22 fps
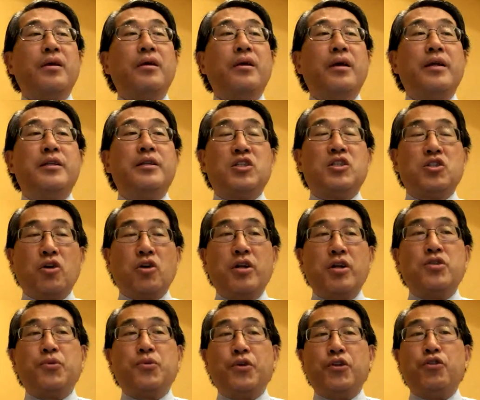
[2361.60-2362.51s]
it
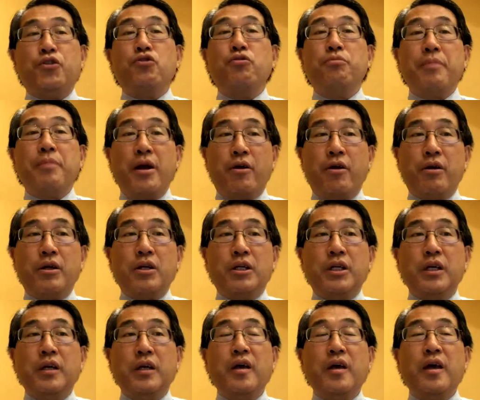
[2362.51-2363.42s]
starts with numeric
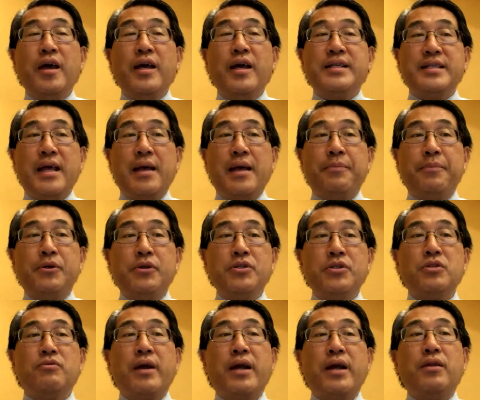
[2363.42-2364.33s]
examples,
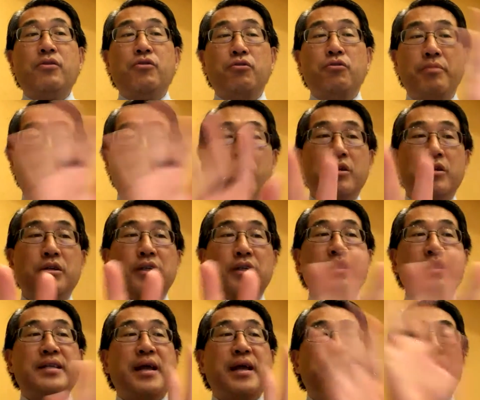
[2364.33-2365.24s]
right? Numerical
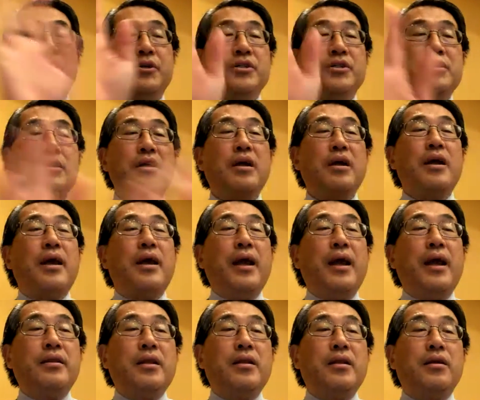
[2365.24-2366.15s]
examples,
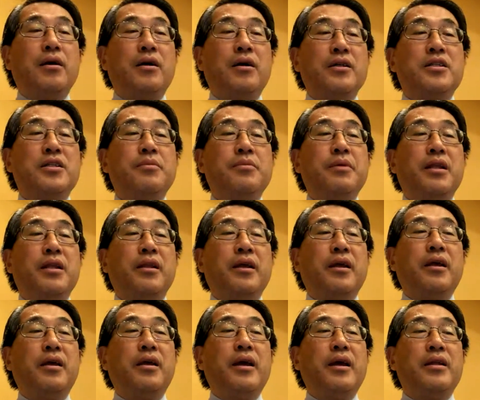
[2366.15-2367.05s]
and then
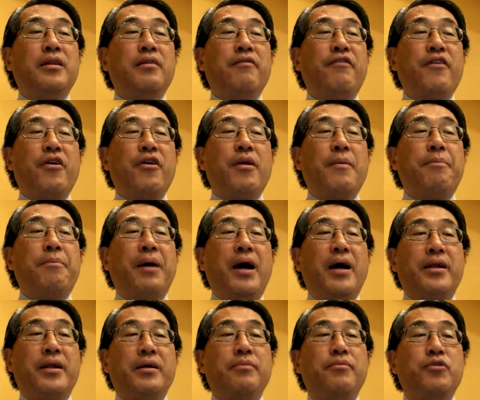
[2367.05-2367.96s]
ultimately at the very
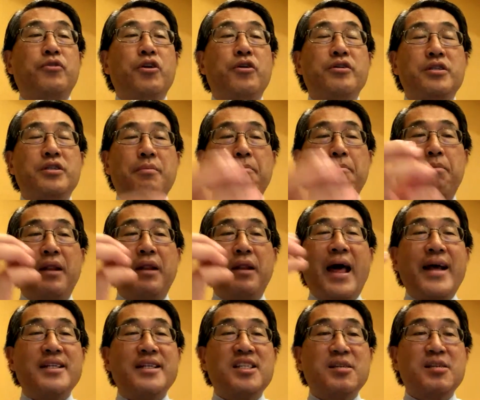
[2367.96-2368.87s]
bottom, there's some
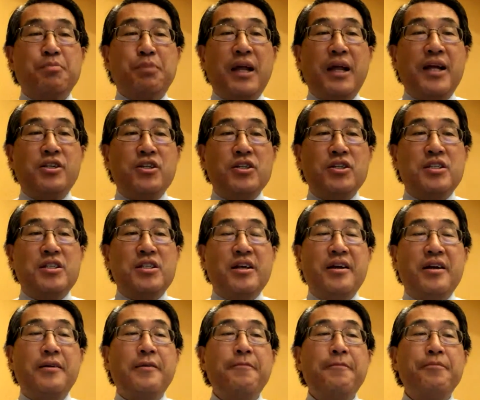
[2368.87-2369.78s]
black splotches there.